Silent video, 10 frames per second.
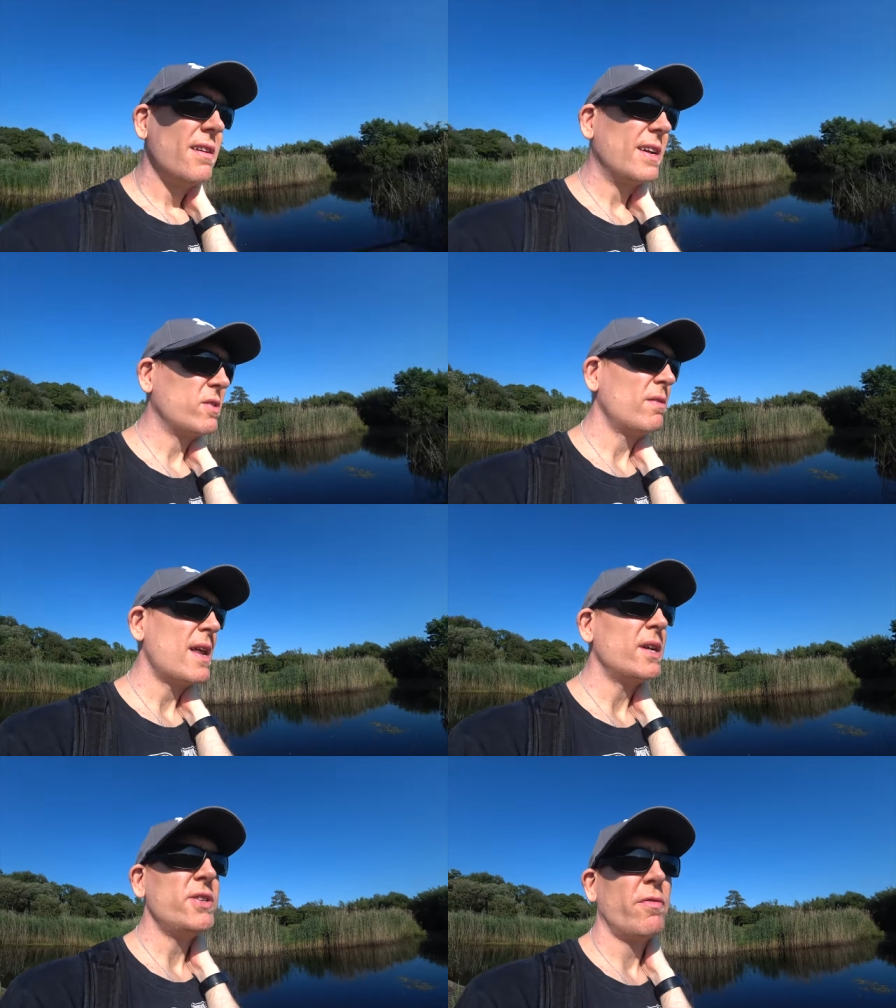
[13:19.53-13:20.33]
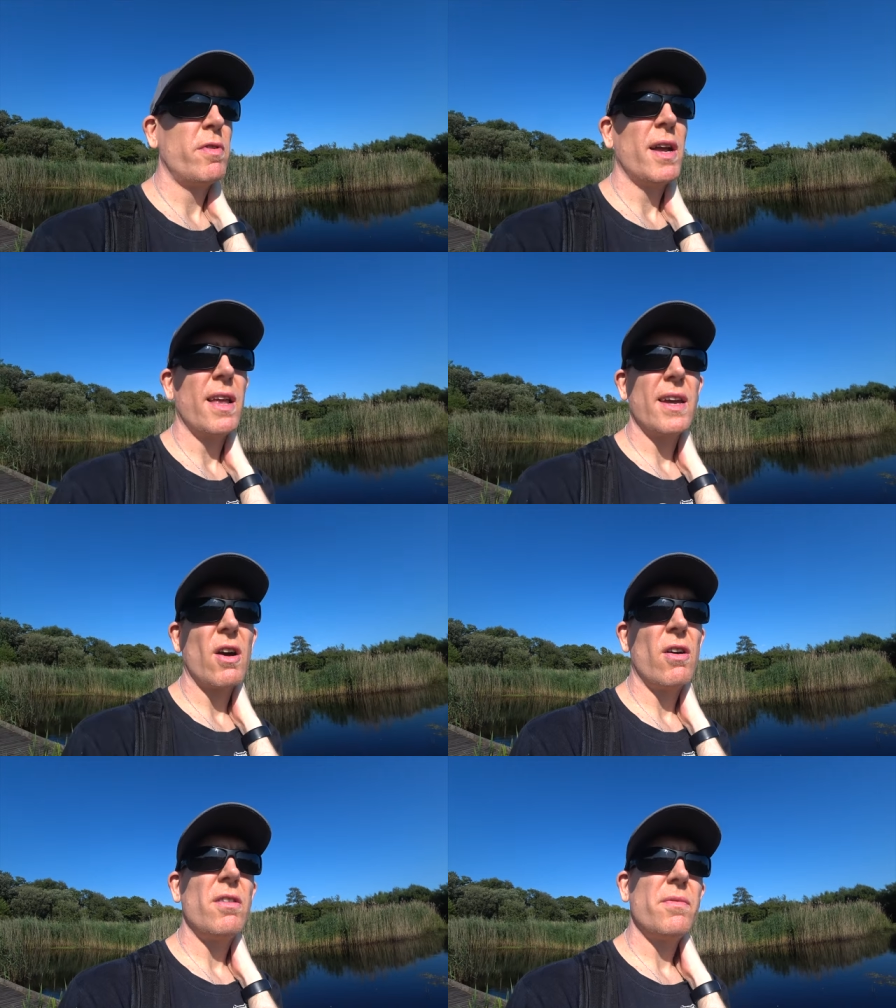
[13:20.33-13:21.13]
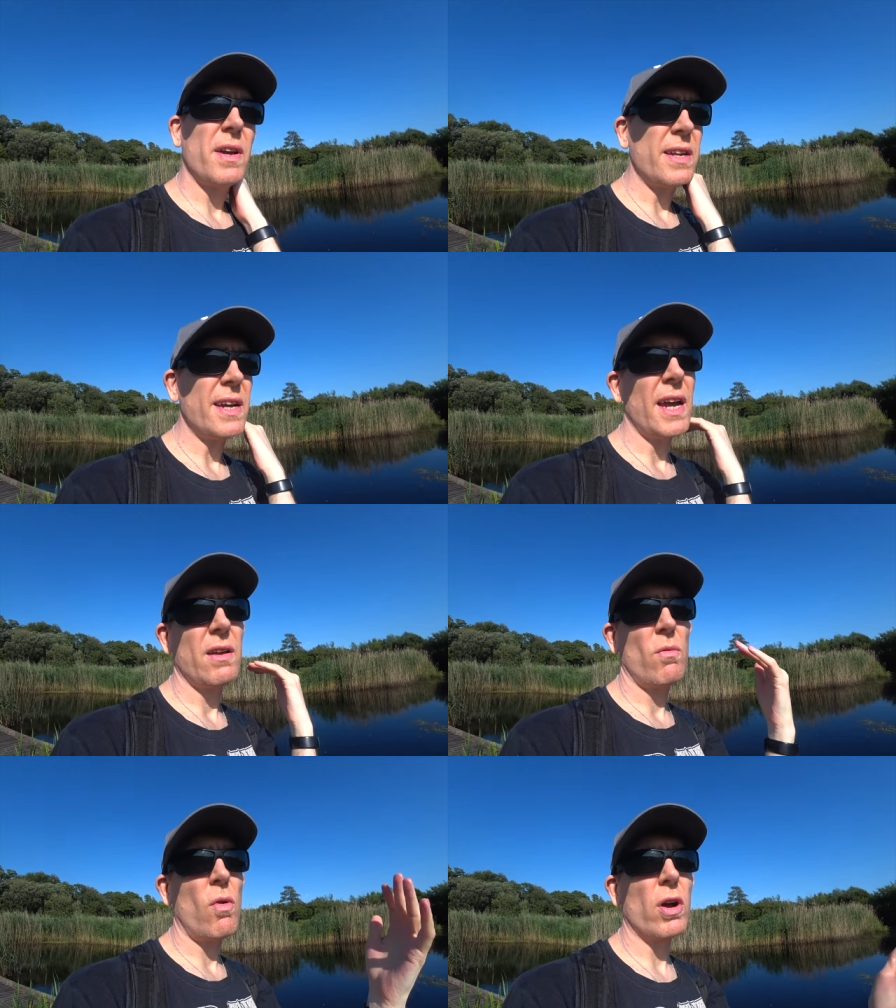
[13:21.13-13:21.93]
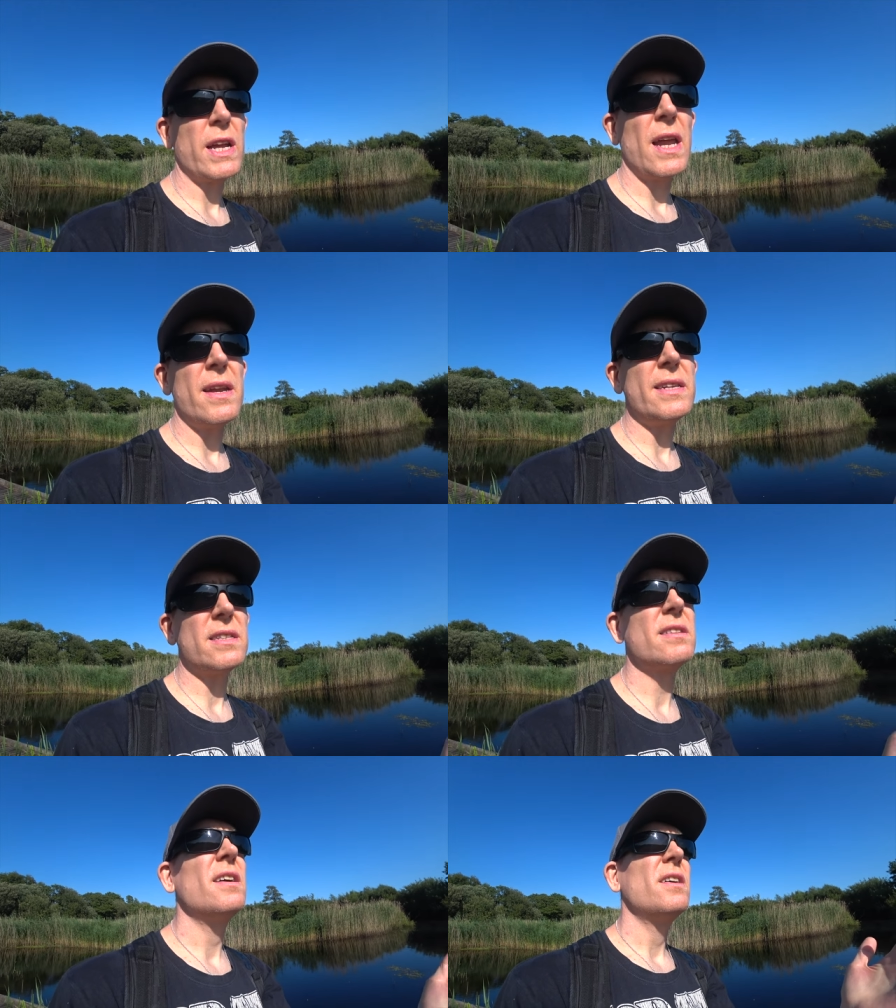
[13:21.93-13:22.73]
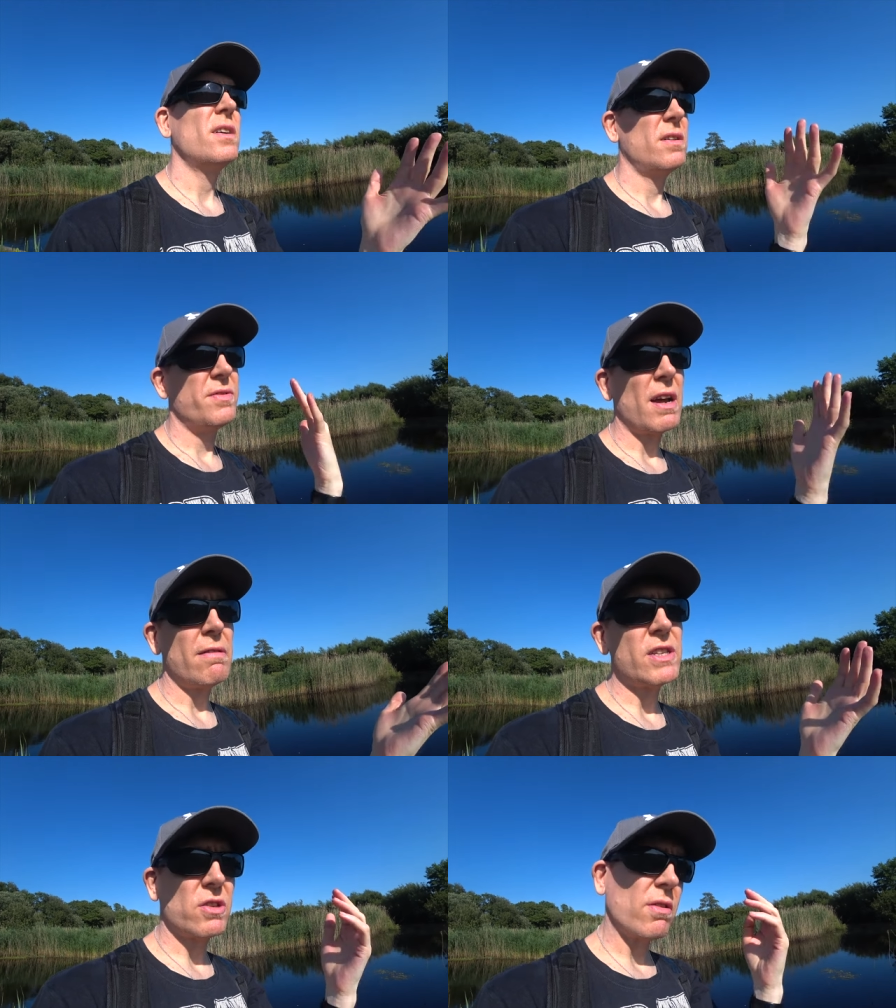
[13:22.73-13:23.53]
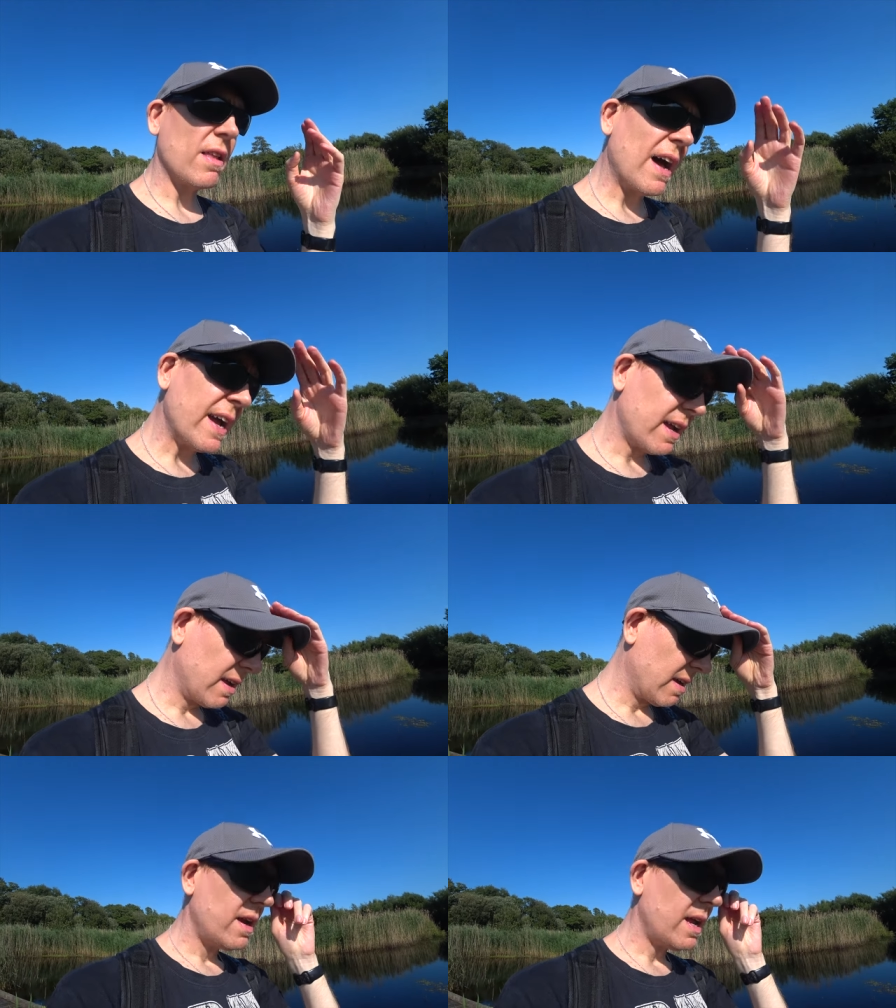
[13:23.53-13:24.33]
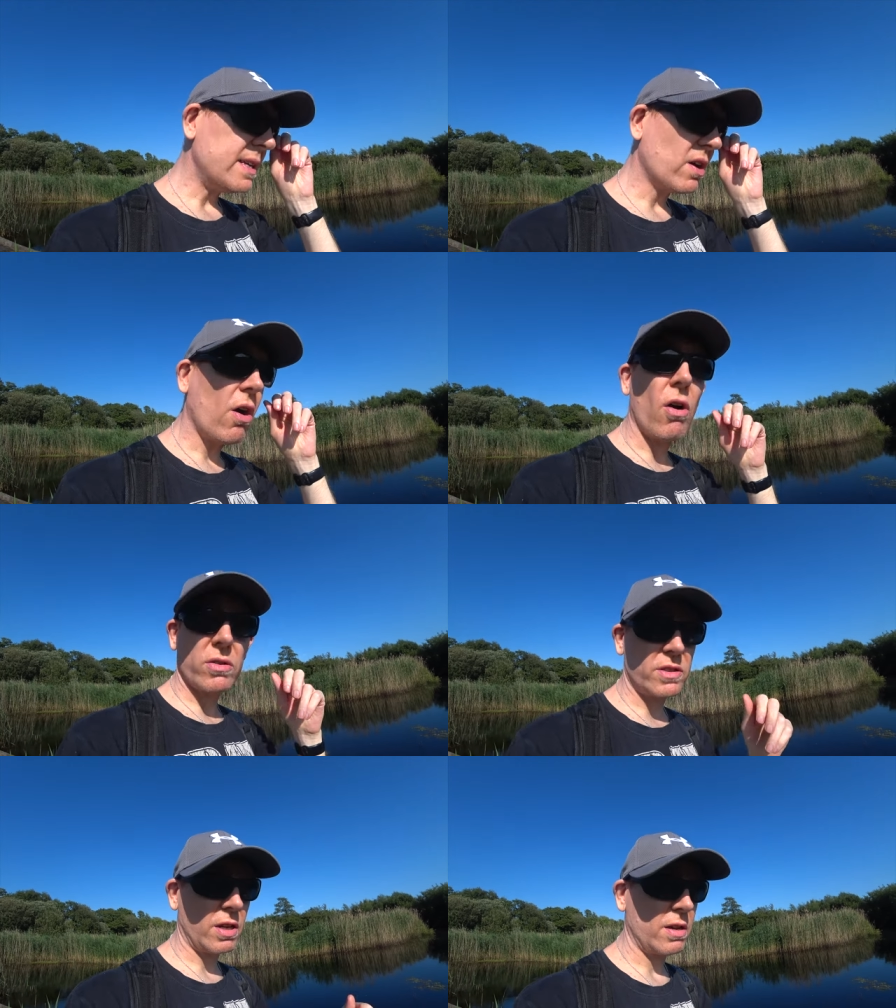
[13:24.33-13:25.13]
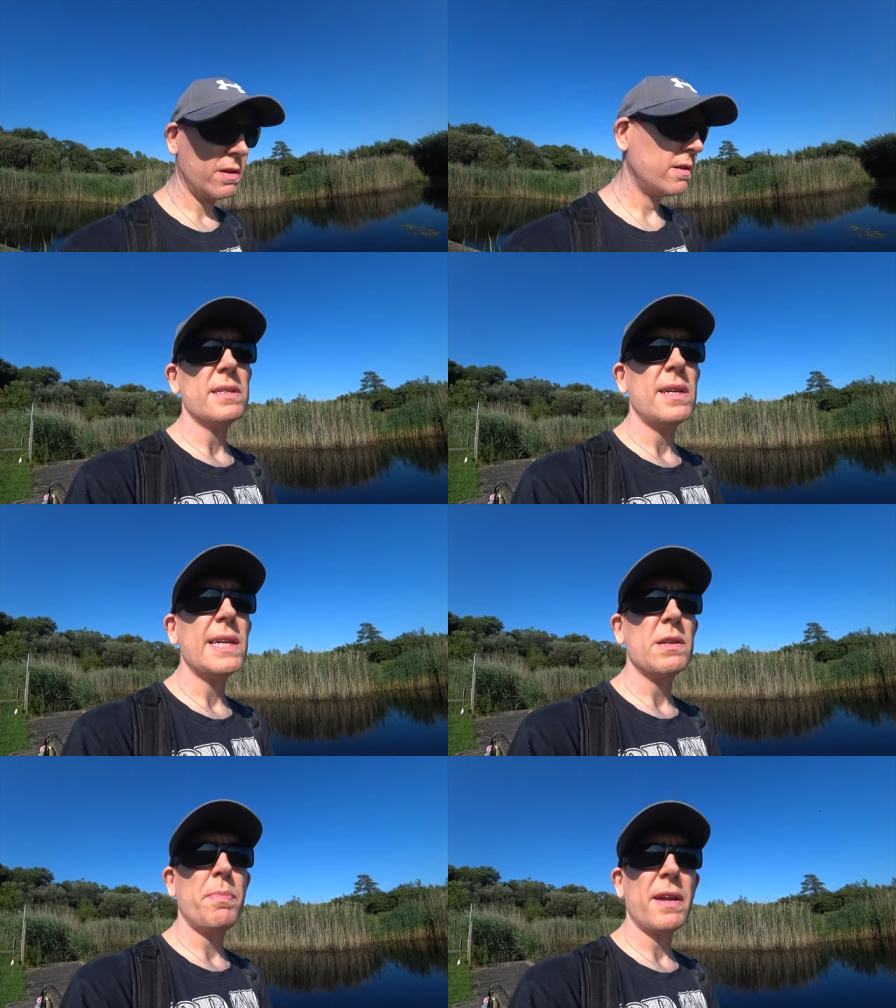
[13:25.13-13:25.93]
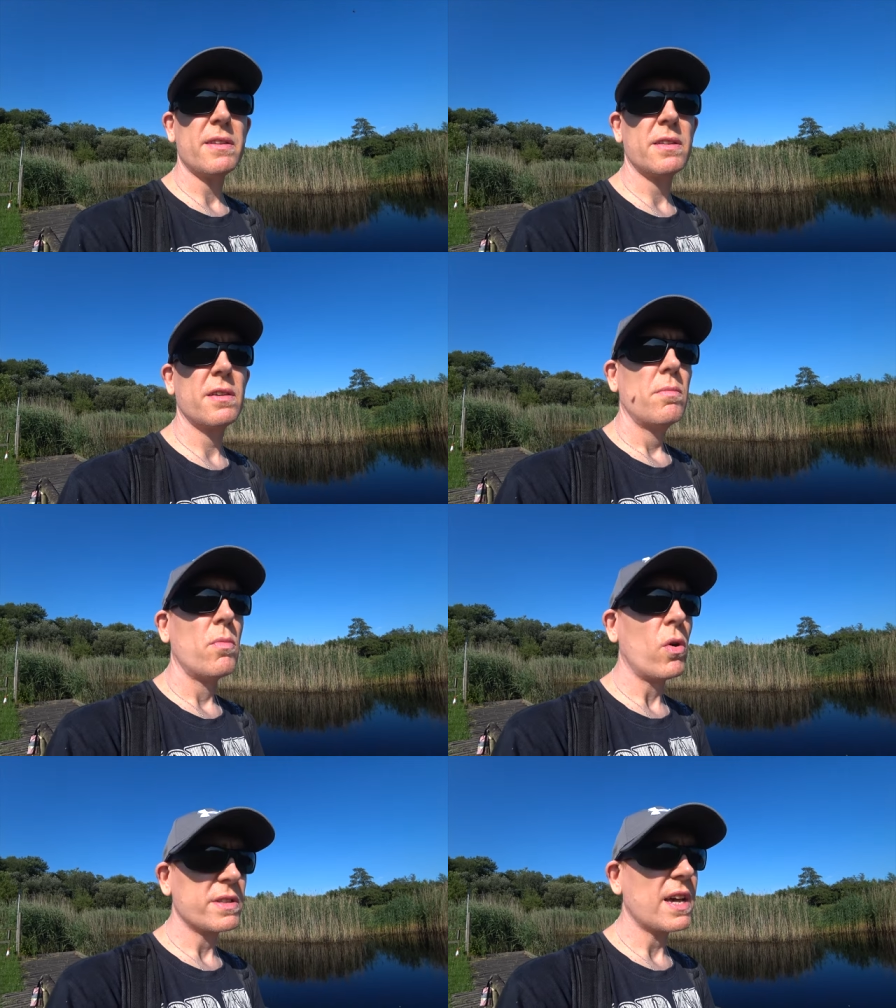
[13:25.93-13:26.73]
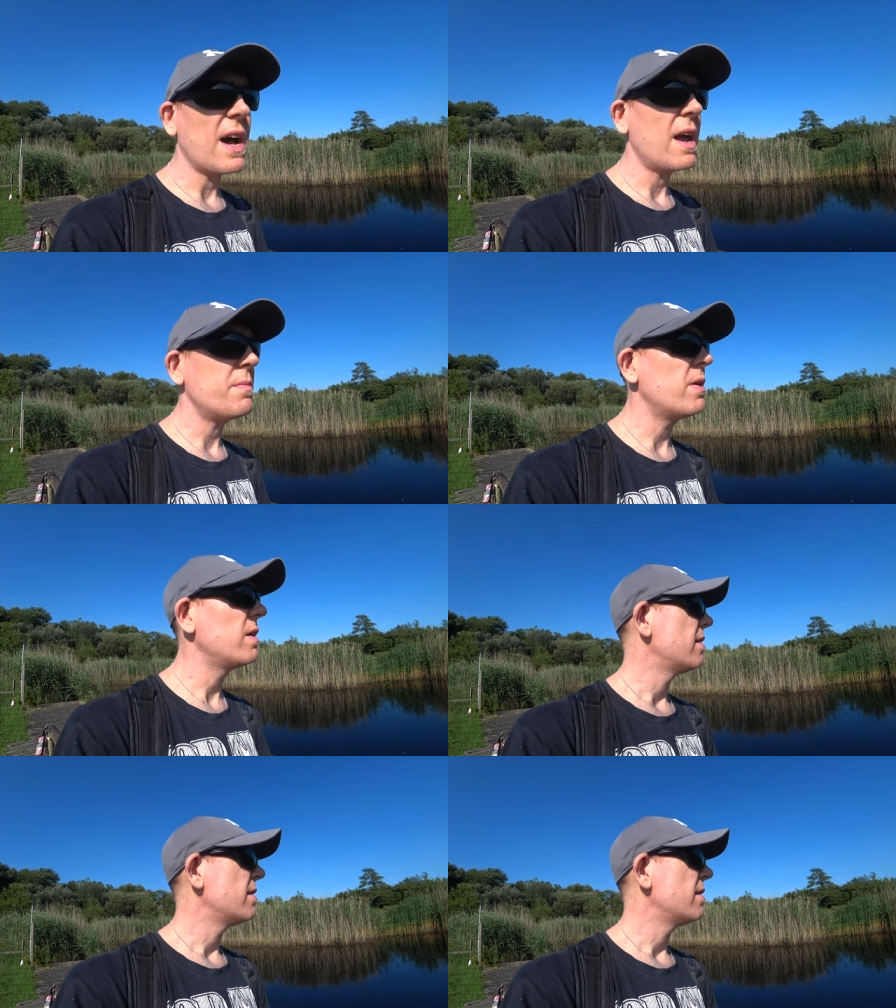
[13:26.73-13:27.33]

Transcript: that's all the energy I've really got. And walking in this direct sunlight, it is hot. This needs a bit more time